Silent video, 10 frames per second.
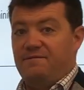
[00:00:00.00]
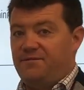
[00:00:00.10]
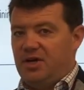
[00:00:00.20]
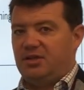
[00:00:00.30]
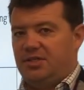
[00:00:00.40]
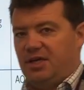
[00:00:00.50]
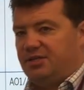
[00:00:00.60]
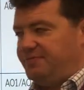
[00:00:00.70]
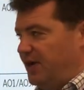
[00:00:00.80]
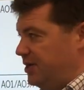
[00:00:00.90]
First
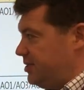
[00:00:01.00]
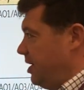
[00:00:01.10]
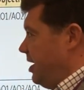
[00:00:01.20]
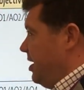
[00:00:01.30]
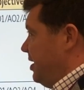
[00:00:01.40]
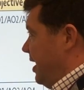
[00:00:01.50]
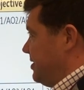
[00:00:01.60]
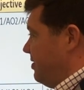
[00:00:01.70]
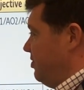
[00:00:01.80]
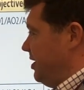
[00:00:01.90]
things first,
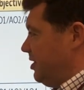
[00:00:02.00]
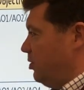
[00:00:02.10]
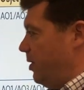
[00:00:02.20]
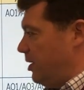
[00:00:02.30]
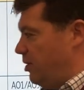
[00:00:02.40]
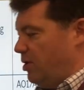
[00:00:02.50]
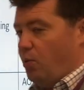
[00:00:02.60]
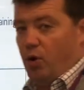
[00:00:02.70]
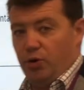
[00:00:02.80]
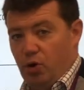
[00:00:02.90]
let's have a little quick look at
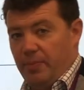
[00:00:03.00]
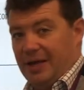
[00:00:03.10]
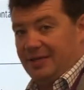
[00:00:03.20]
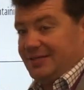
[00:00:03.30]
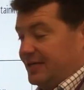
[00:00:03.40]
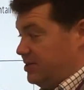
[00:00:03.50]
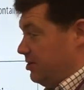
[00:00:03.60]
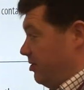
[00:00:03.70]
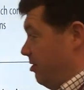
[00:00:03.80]
what you're being assessed on.